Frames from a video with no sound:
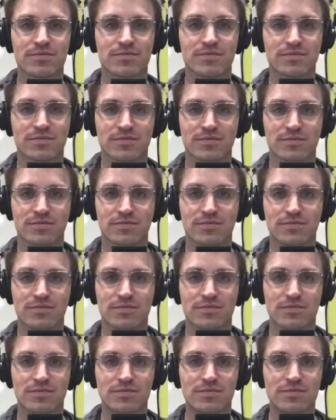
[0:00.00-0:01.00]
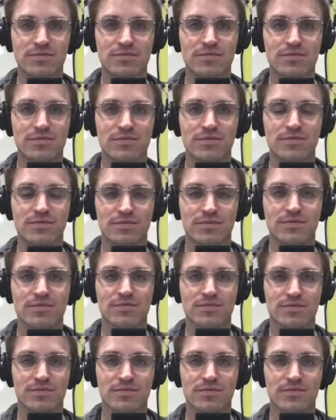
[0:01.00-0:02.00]

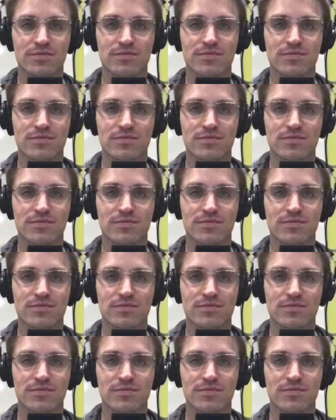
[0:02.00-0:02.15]
[no speech]